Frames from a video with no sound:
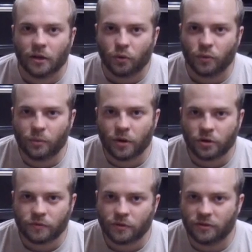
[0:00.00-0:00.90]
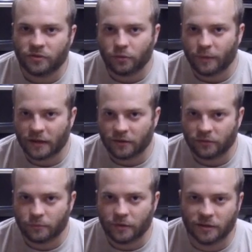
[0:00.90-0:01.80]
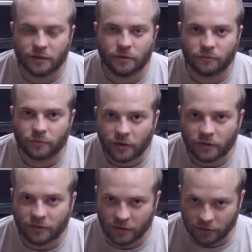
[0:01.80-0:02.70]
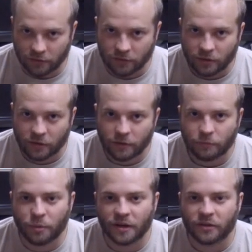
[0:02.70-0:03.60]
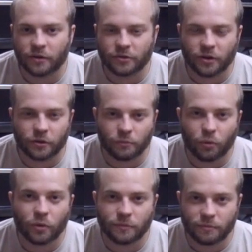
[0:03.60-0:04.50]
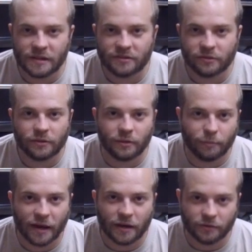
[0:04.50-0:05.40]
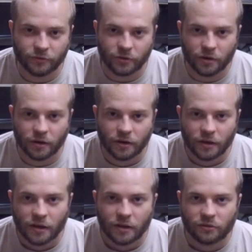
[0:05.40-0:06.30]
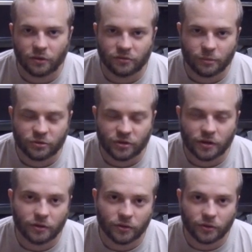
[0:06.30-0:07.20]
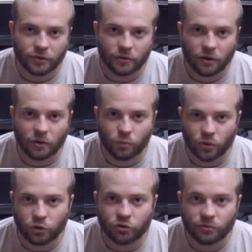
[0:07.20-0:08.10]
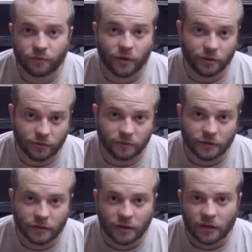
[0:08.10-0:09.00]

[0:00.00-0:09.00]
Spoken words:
we went over the tilt mechanism and then the front end, but there's another important piece that's in the back of the car. So as demonstrated earlier, the car will just fall over.